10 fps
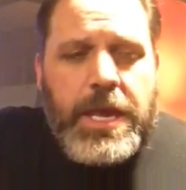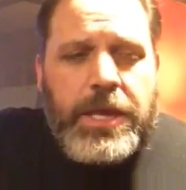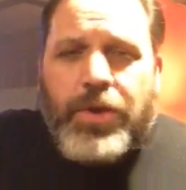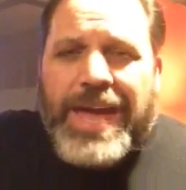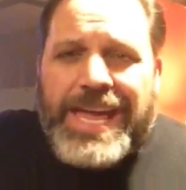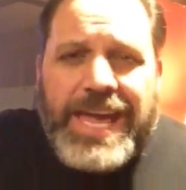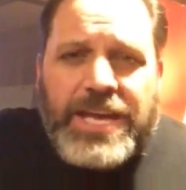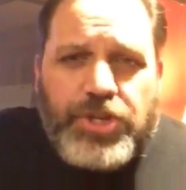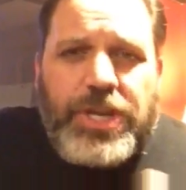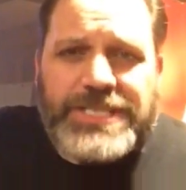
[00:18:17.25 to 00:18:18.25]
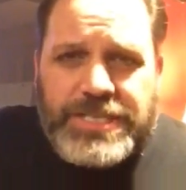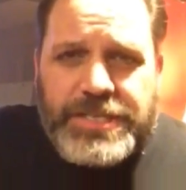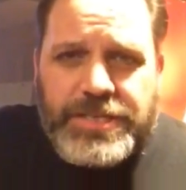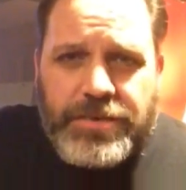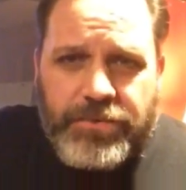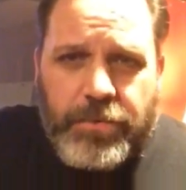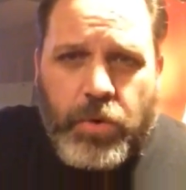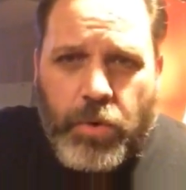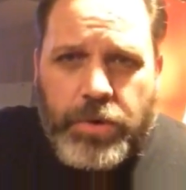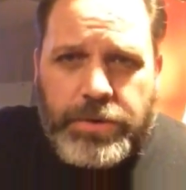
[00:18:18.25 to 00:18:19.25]
You can't get justice from
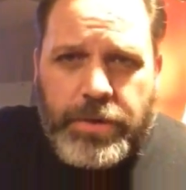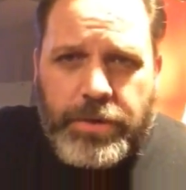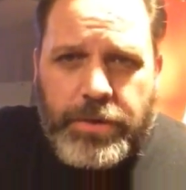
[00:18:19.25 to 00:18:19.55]
court.